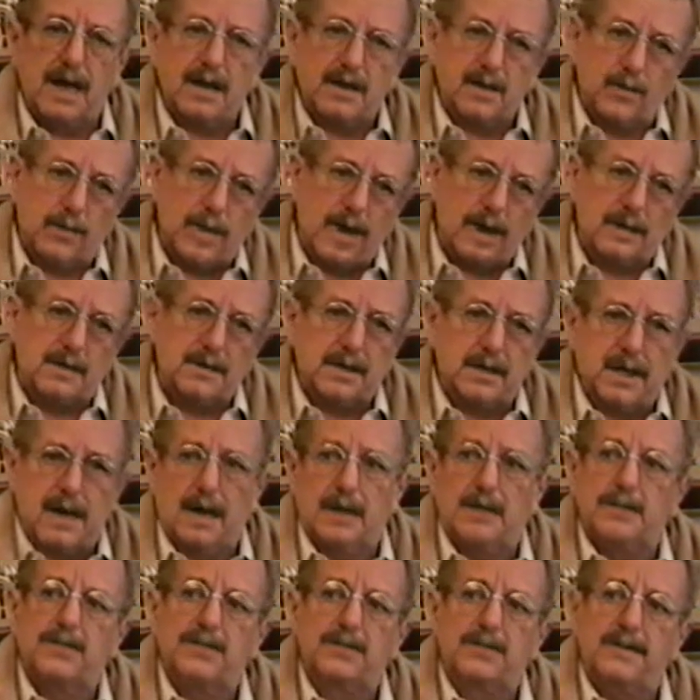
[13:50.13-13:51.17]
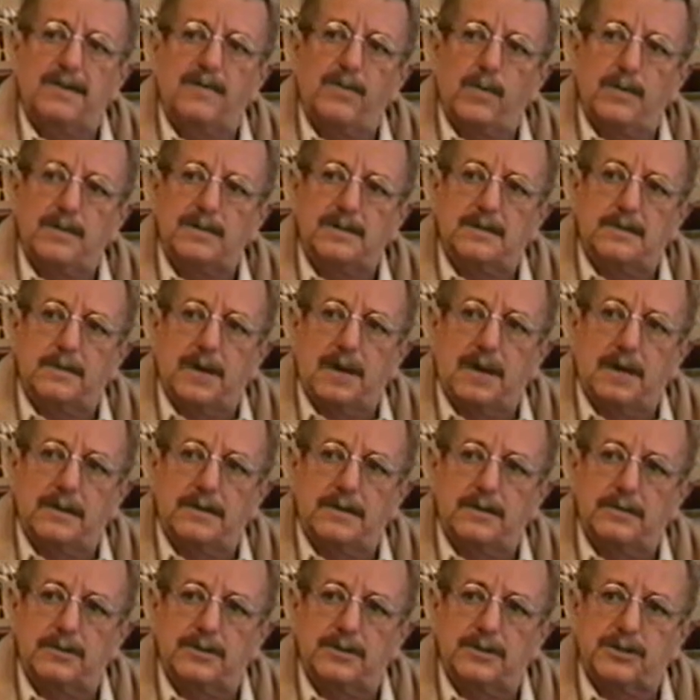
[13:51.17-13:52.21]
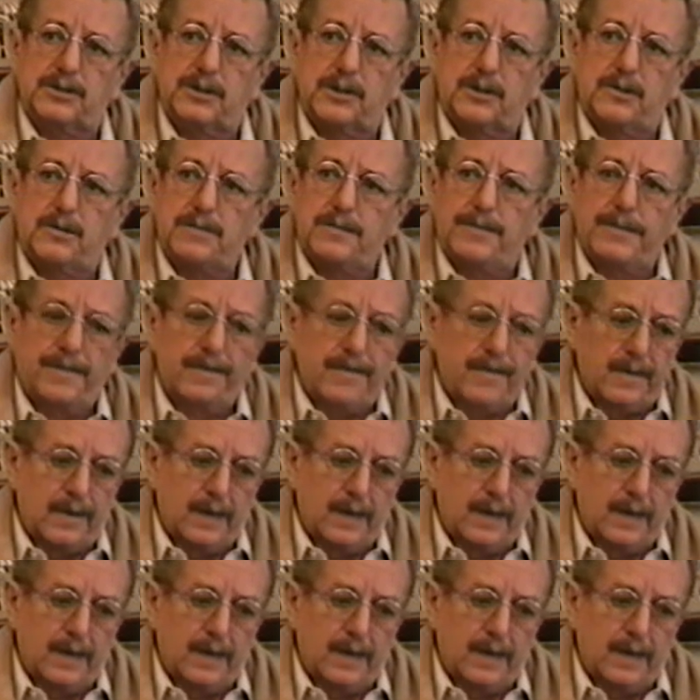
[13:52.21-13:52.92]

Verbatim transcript: And I go back to colleges every once in a while and do a show